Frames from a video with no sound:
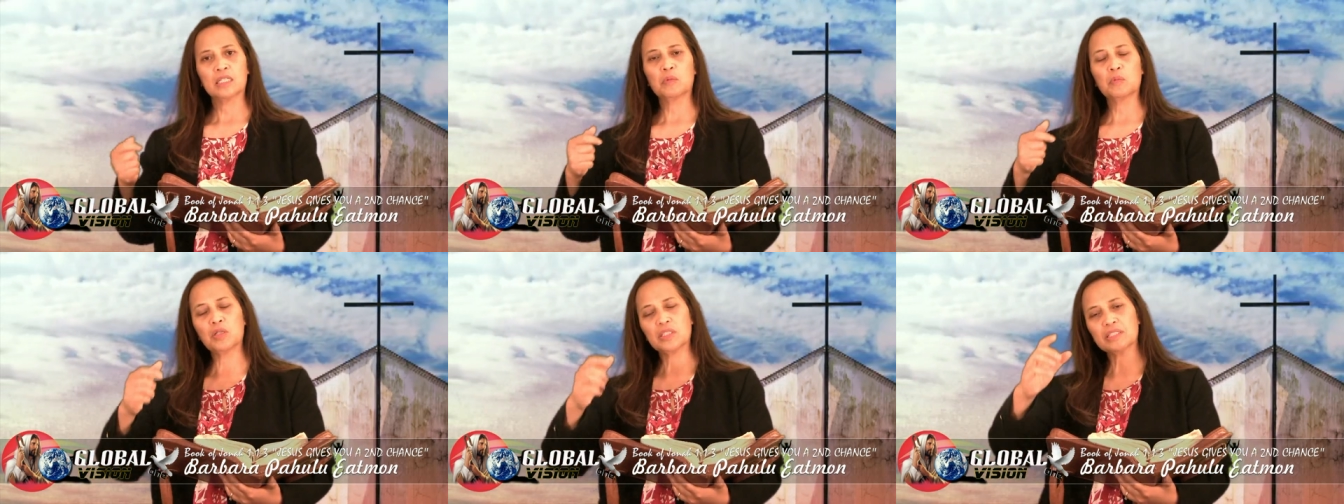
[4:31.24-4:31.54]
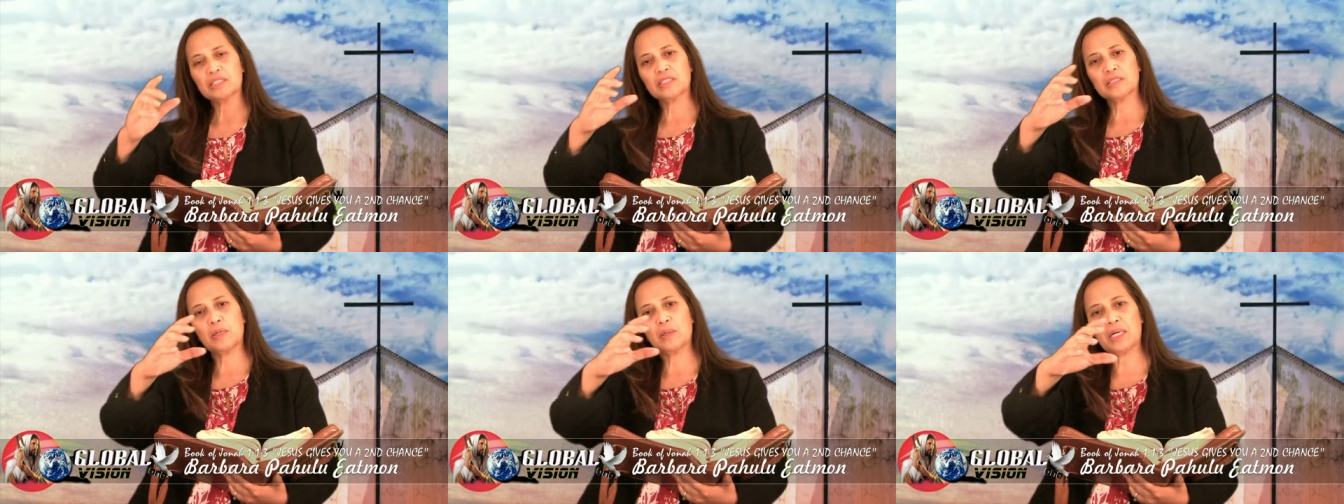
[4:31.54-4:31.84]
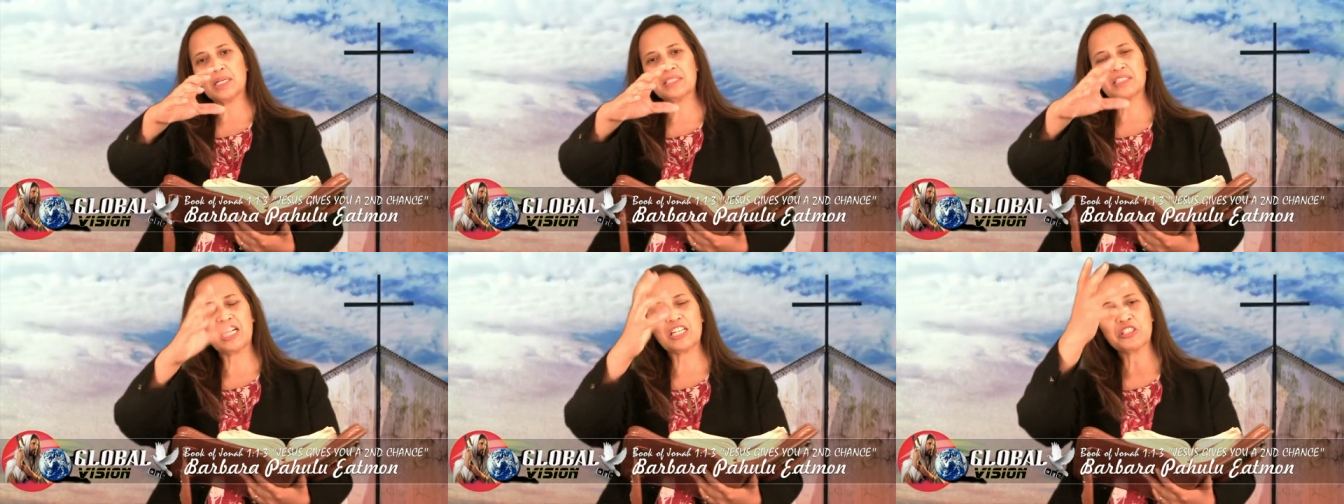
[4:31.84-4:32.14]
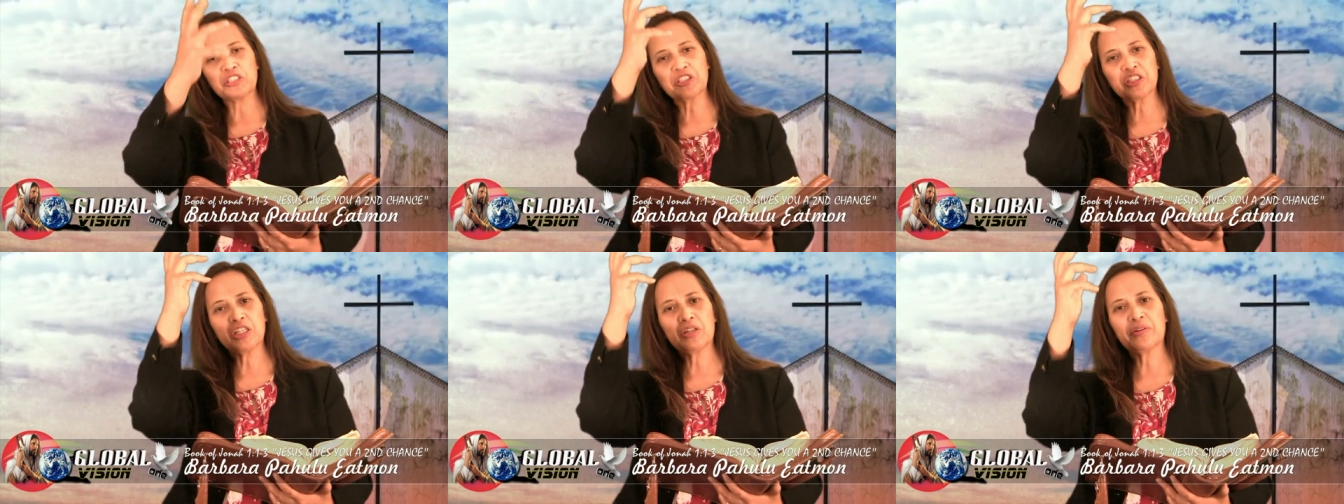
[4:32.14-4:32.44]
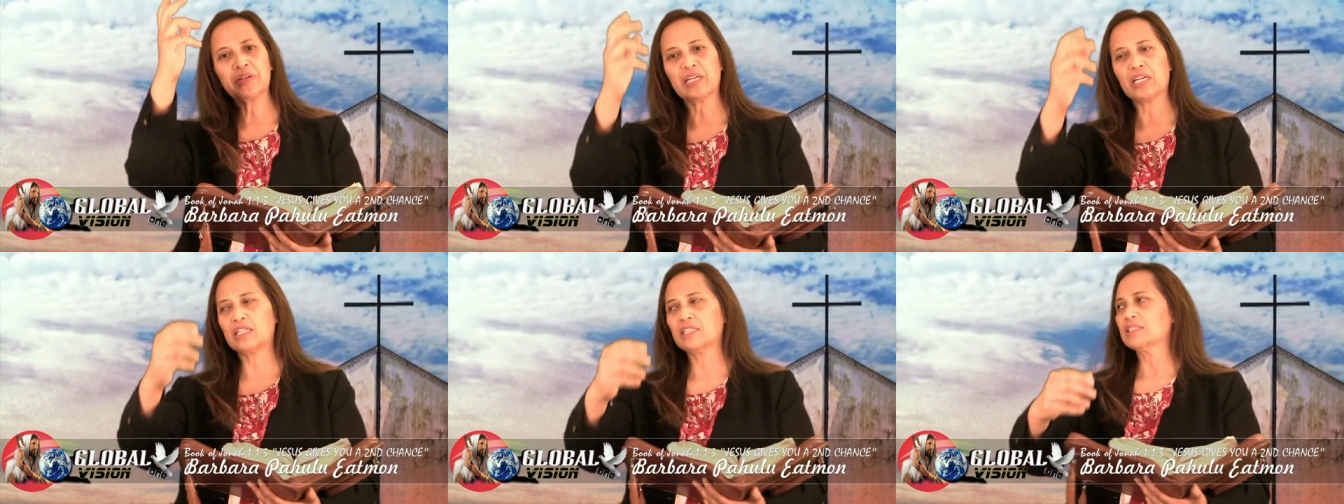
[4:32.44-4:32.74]
Was uh,
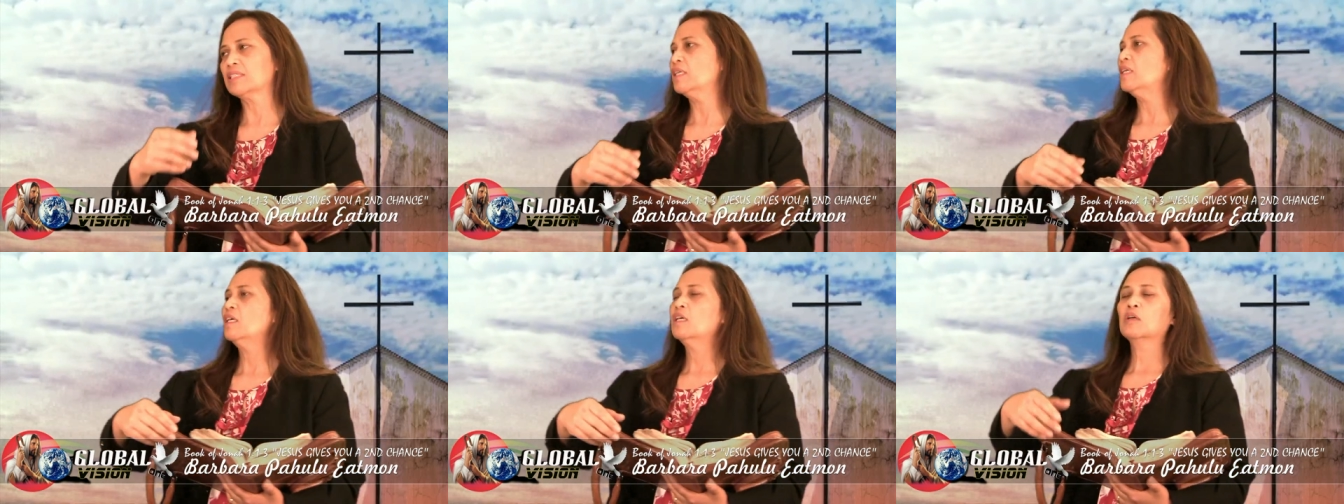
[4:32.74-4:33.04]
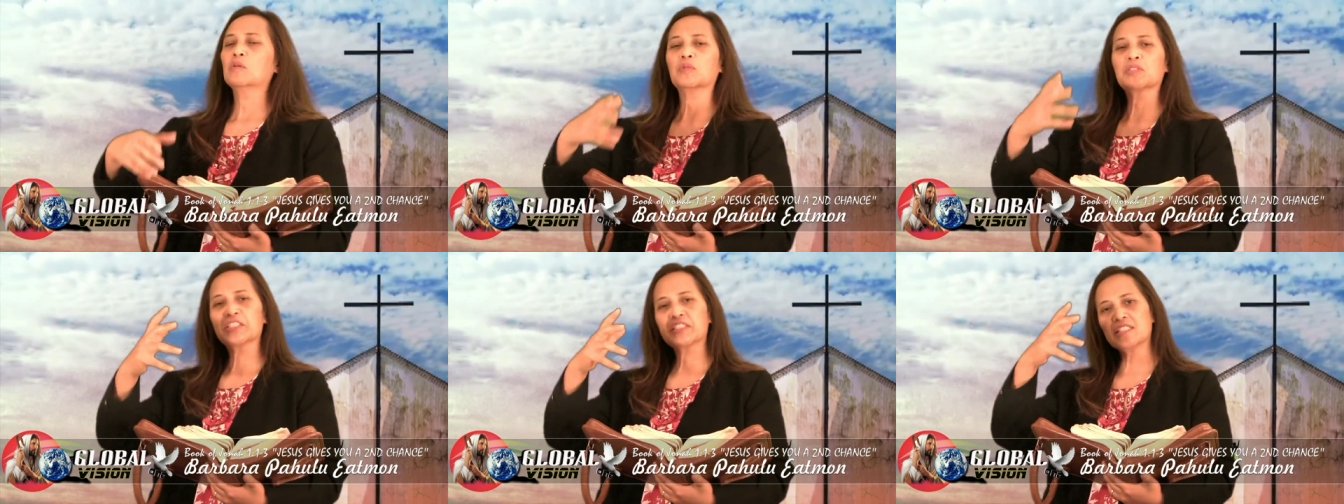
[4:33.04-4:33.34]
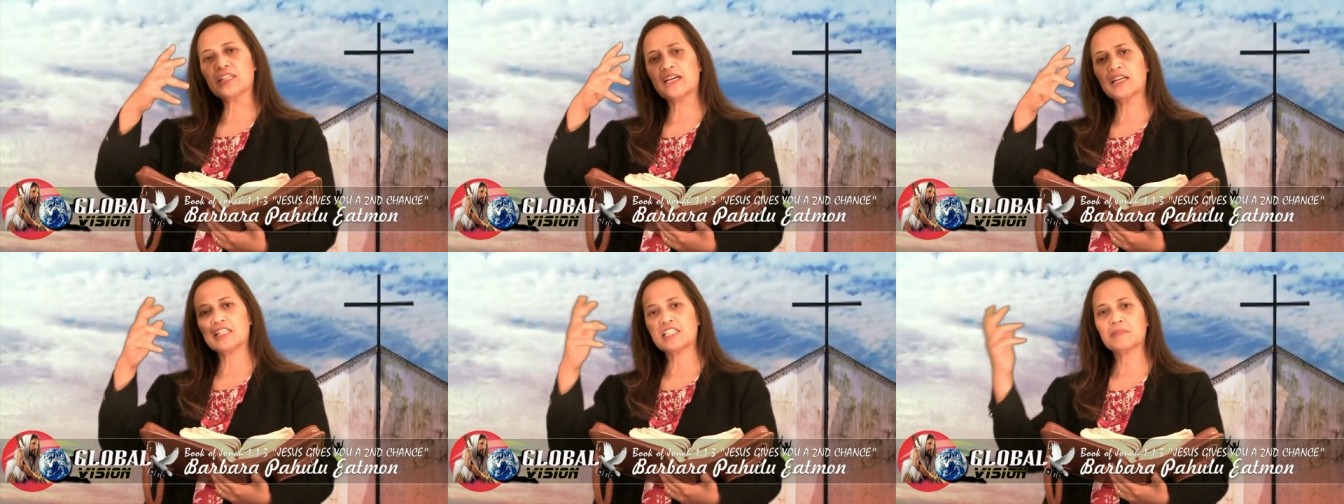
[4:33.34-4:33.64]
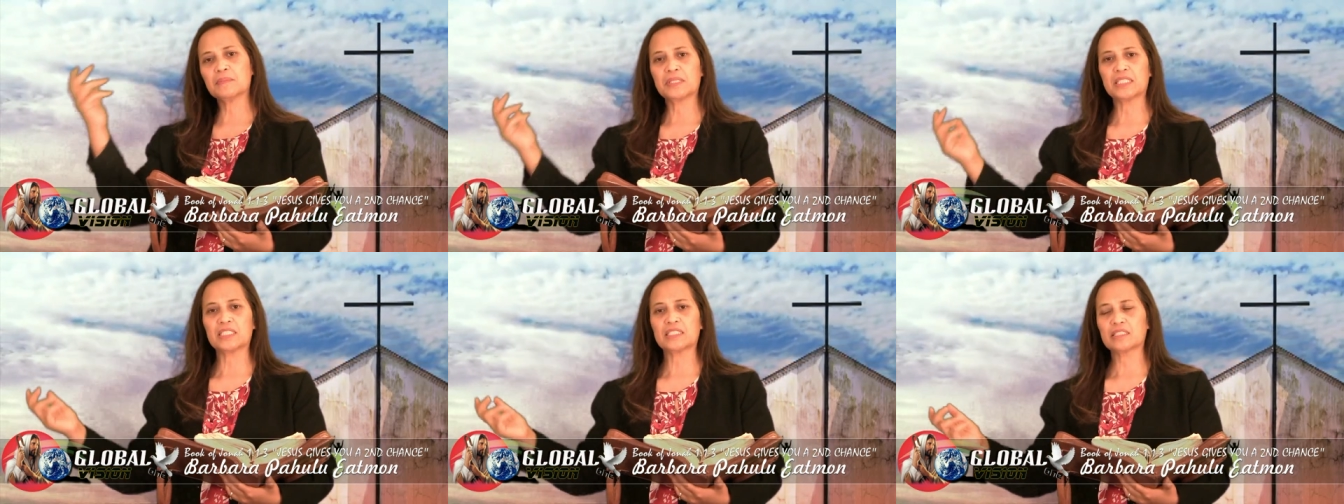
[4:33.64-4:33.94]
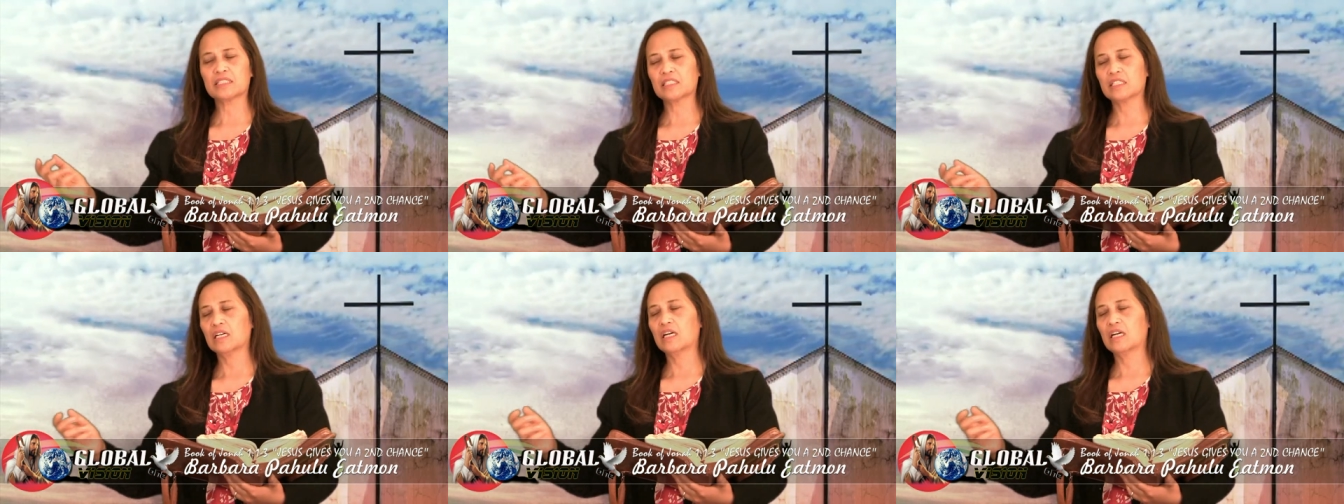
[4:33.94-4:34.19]
Assyrian was the enemies